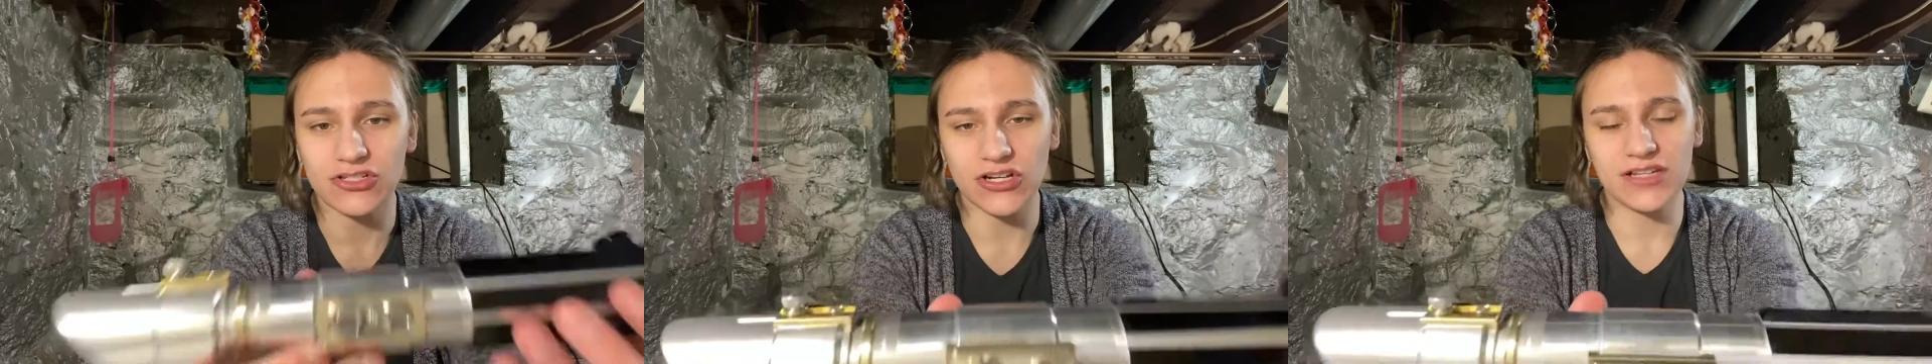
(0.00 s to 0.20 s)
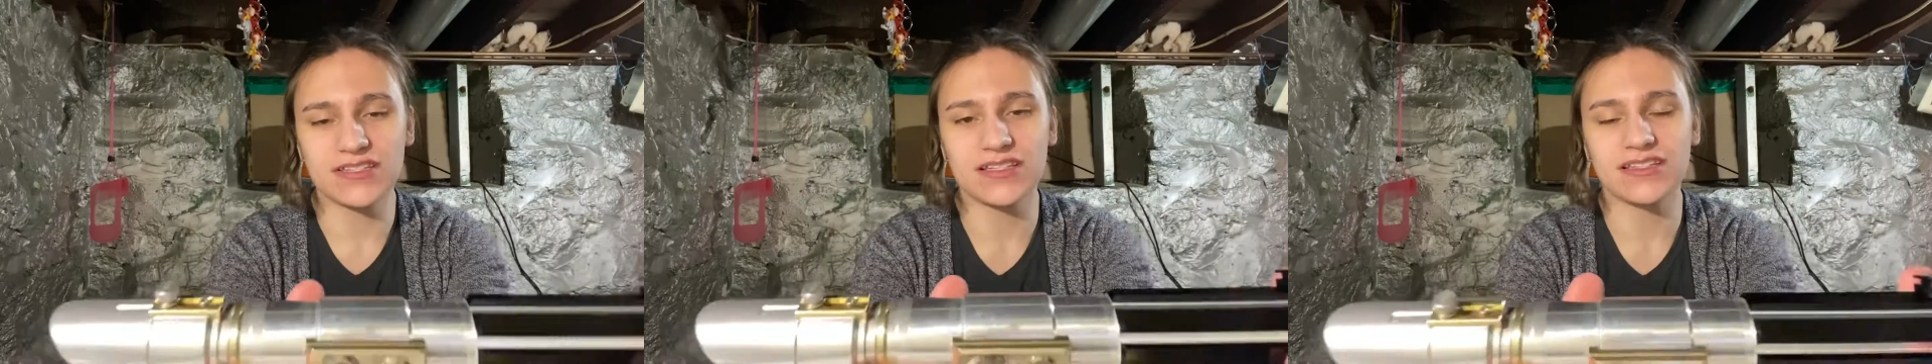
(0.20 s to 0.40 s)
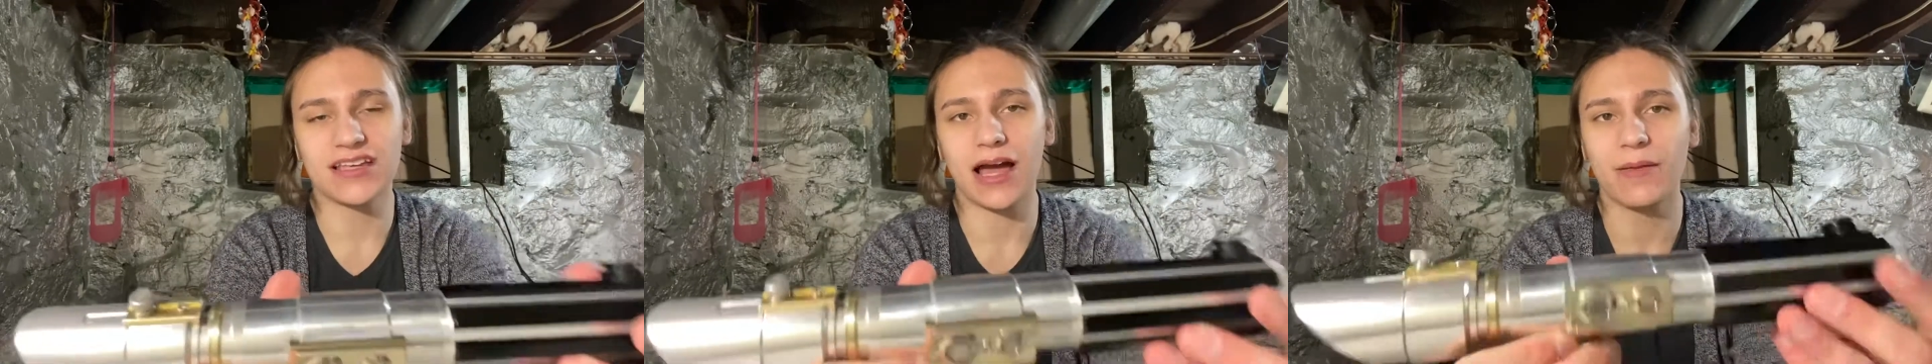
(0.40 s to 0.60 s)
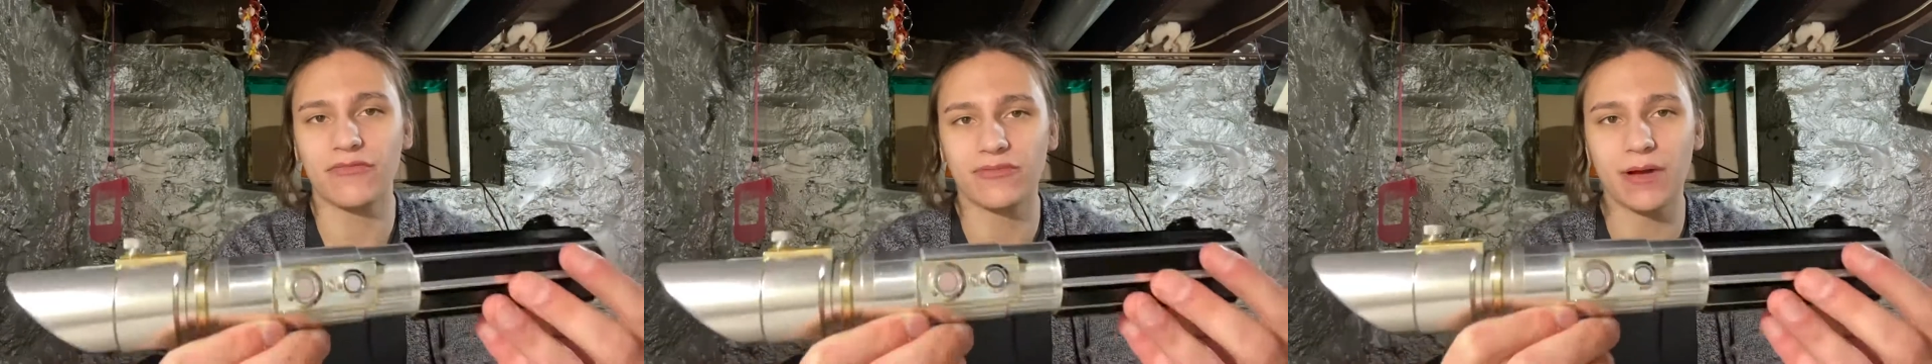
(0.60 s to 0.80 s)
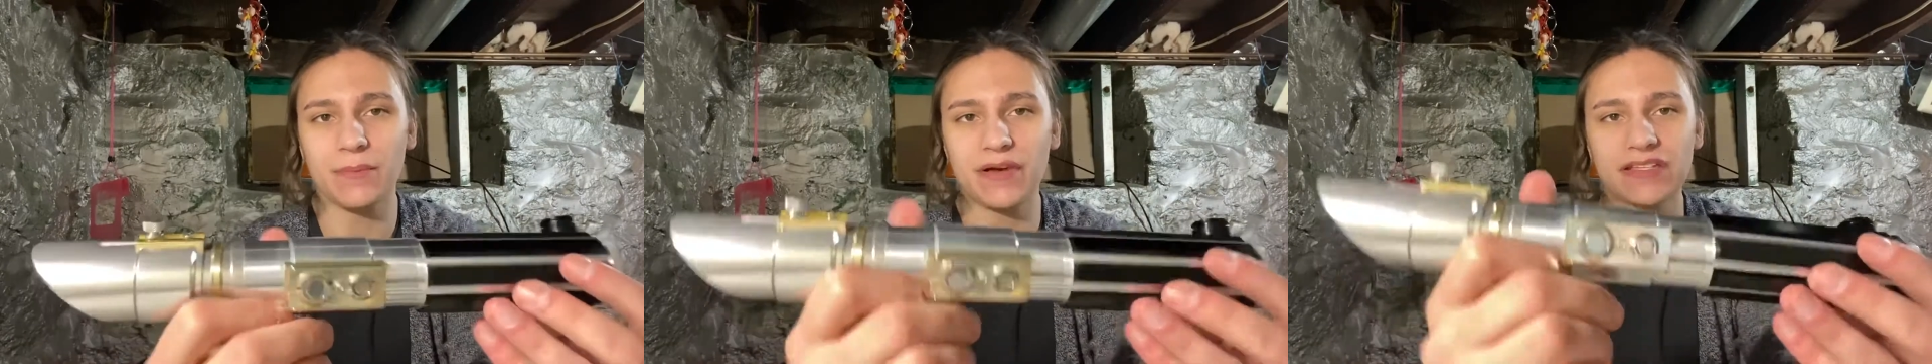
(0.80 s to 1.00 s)
just in time
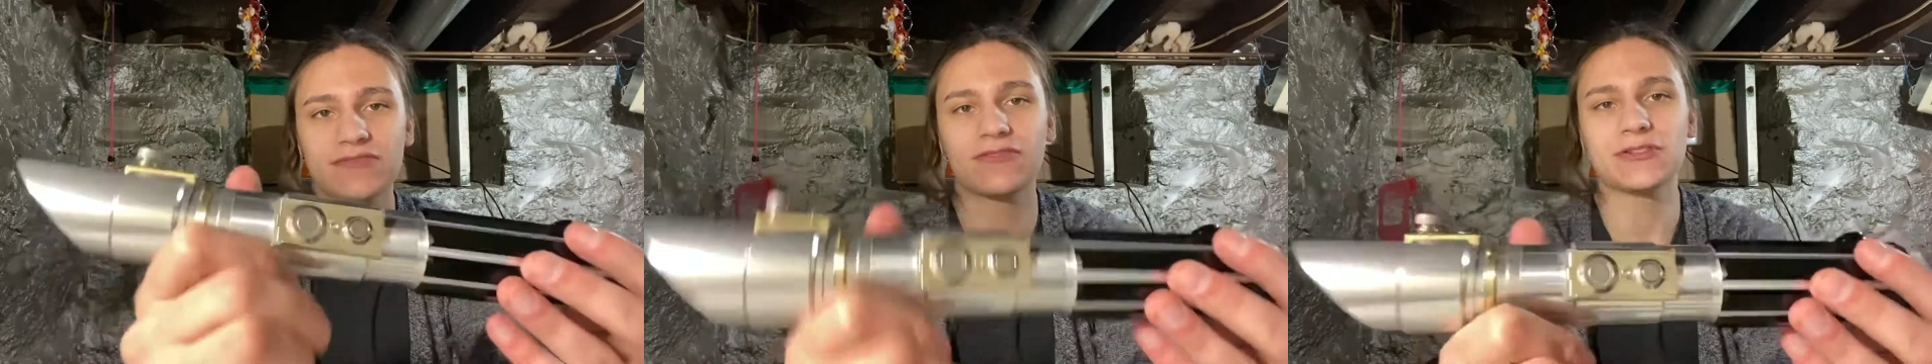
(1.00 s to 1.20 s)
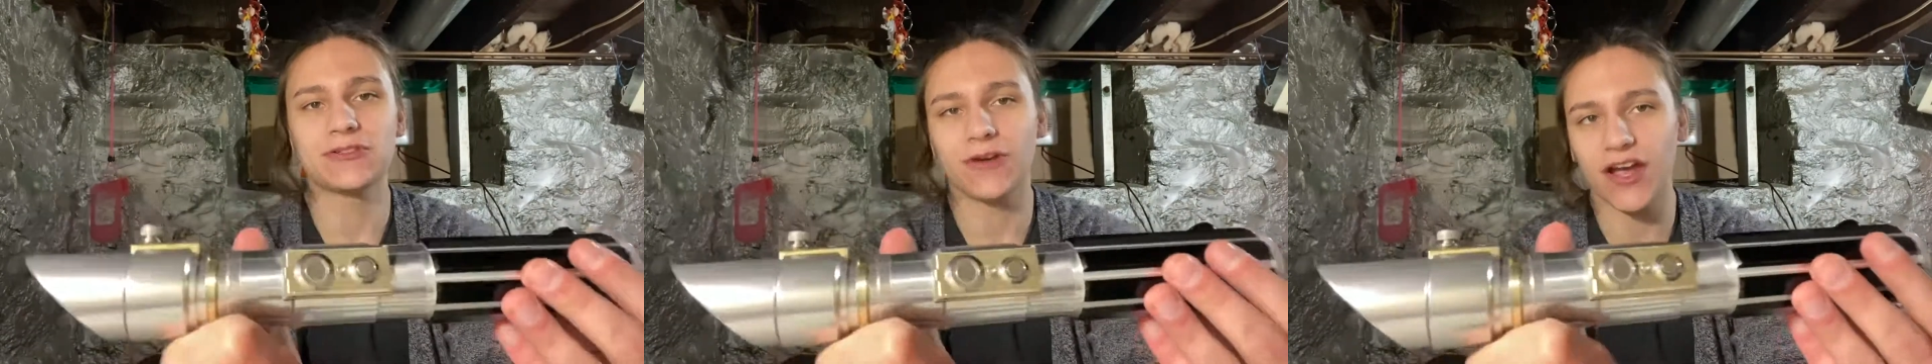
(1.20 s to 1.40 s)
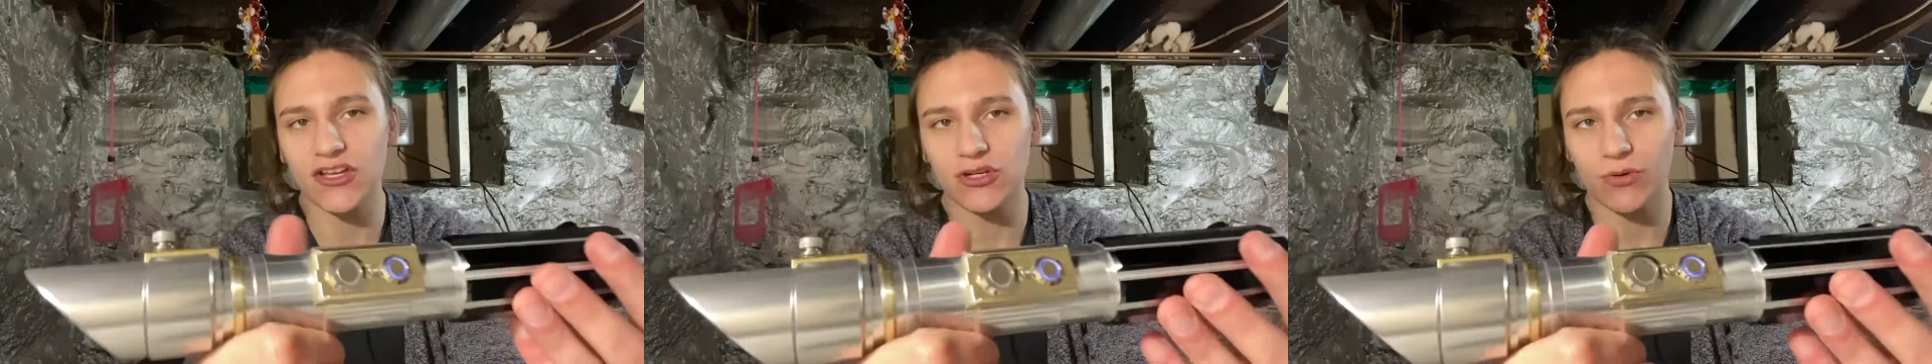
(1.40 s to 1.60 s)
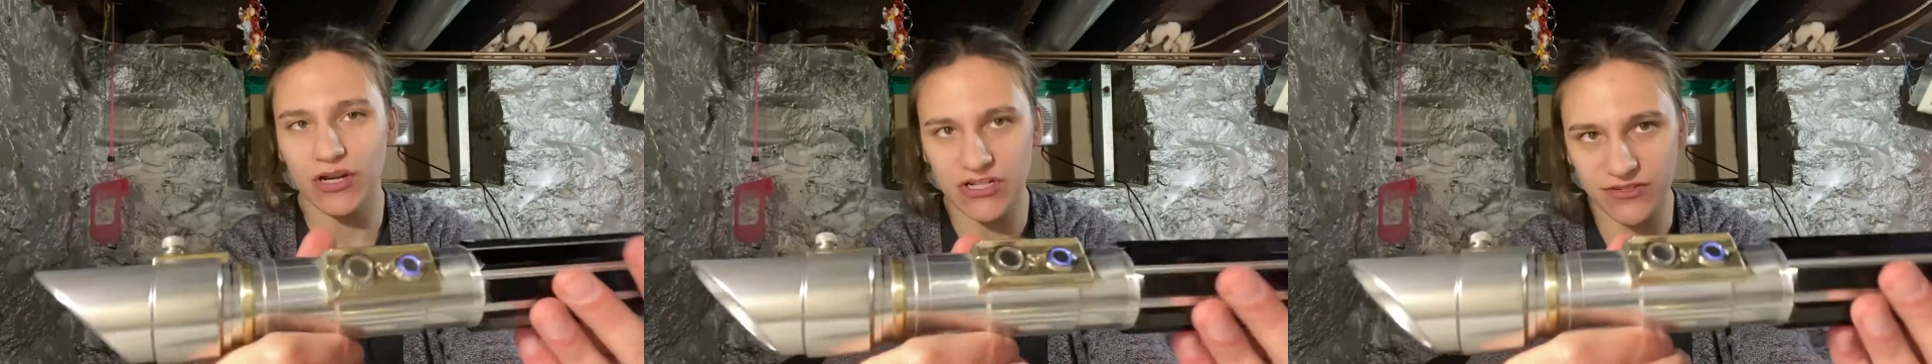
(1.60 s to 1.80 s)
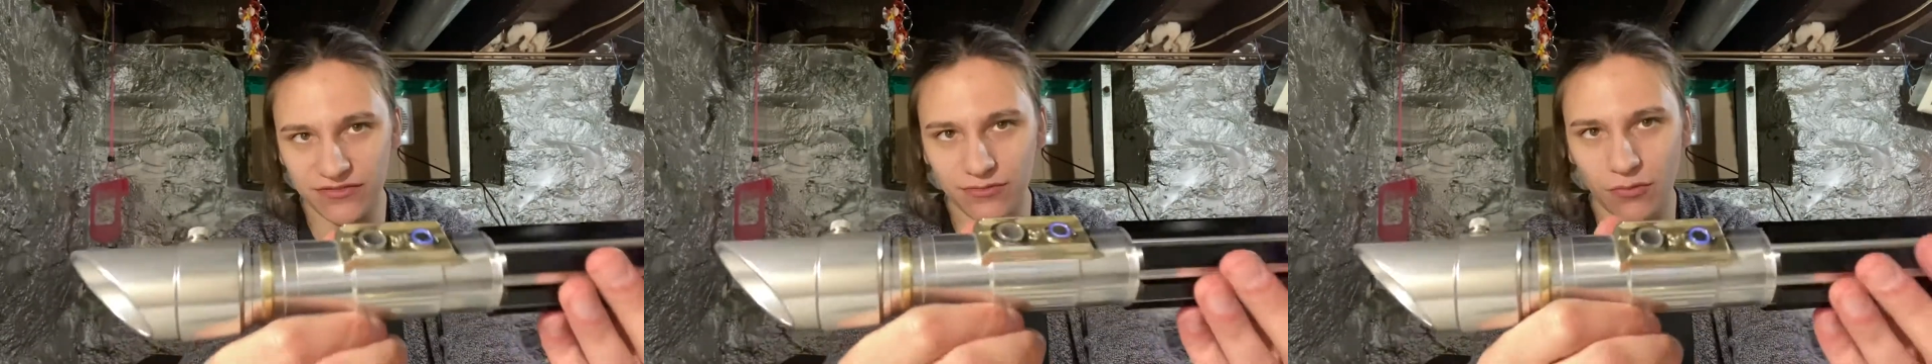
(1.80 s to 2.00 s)
for my best friend's
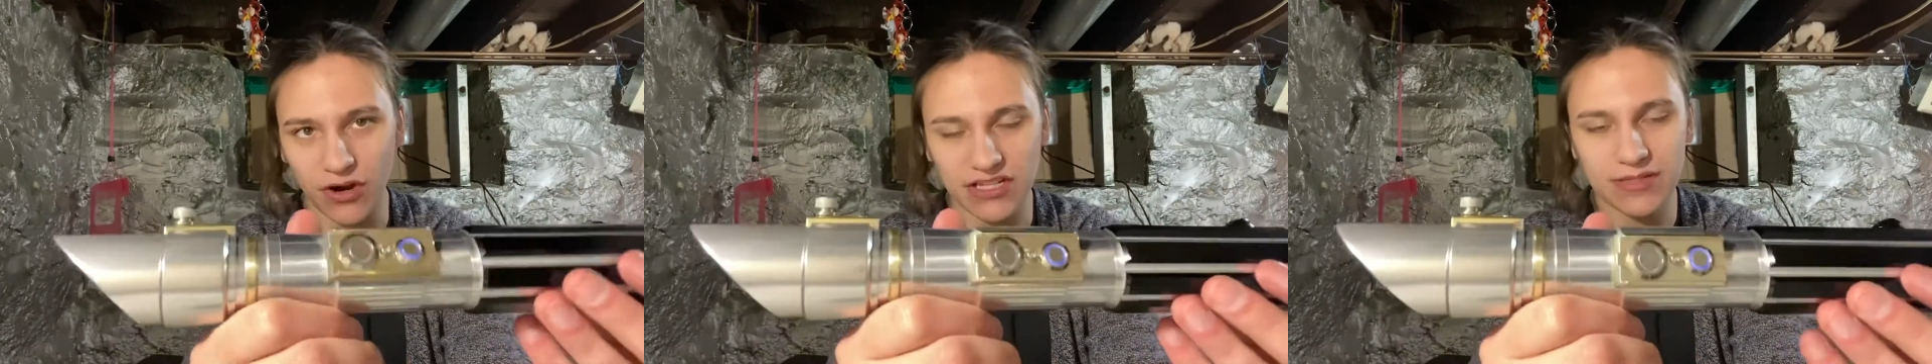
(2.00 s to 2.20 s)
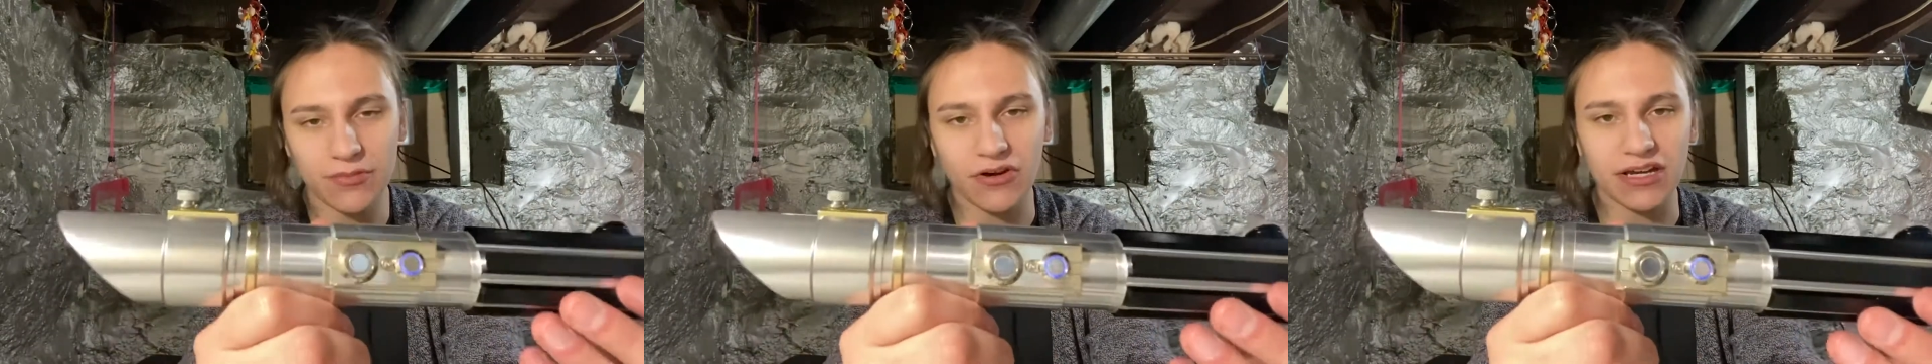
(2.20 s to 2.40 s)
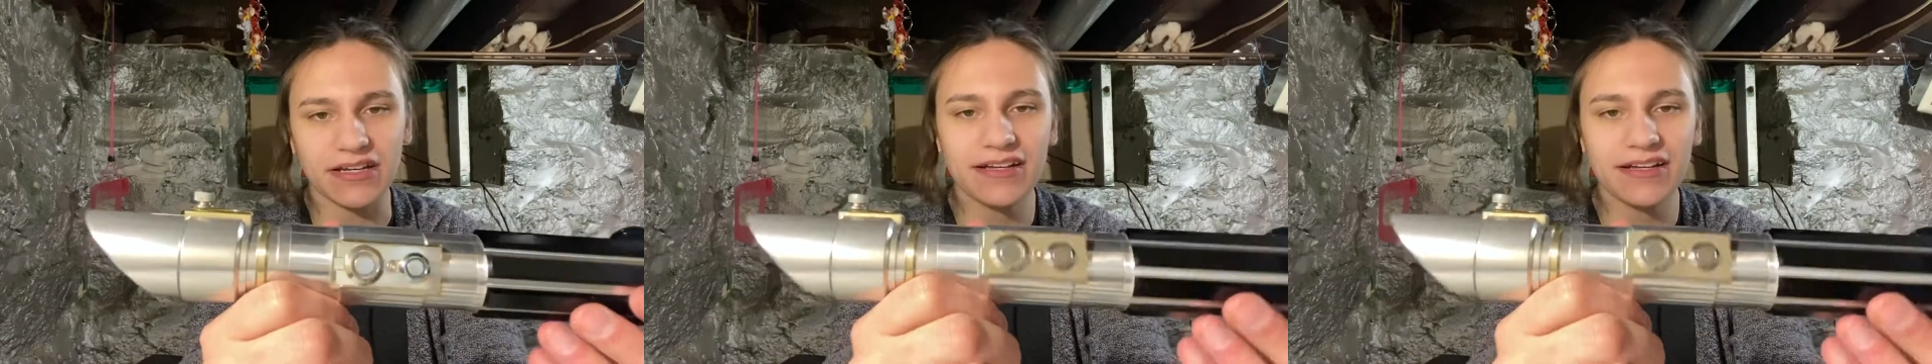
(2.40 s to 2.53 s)
graduation from West Point.